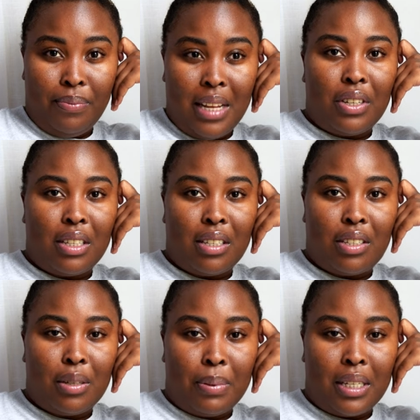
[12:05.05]
Drink this
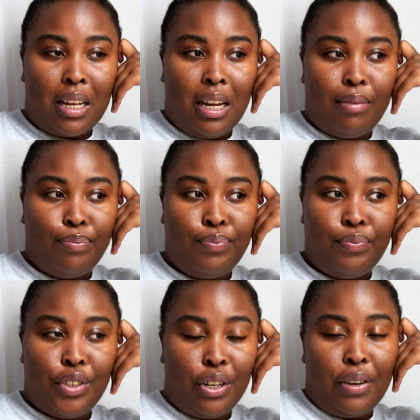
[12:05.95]
cheap liquor,
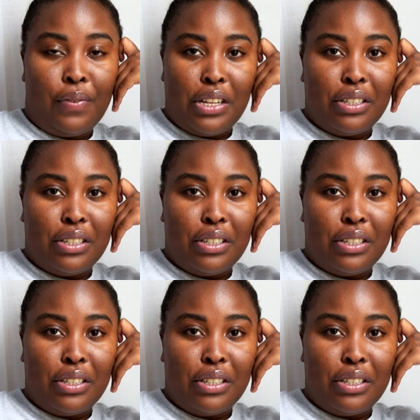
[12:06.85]
you're gonna find